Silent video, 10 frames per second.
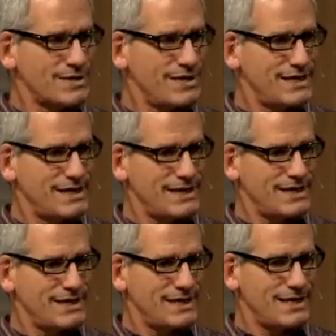He,
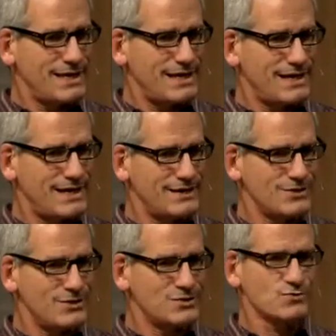he uh,
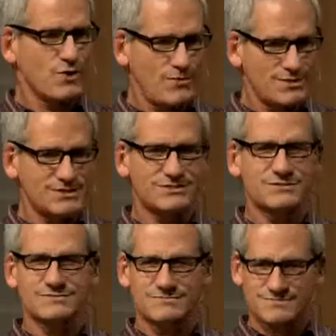used
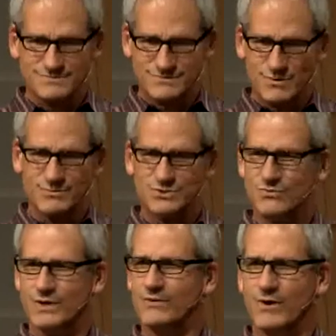Romans, Romans
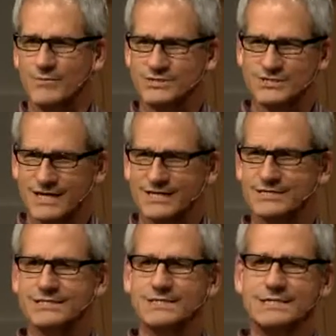3, Romans
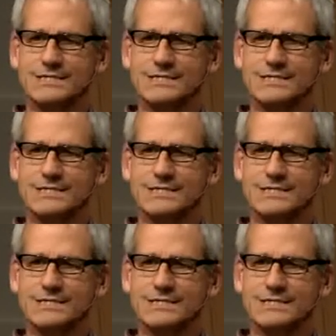6.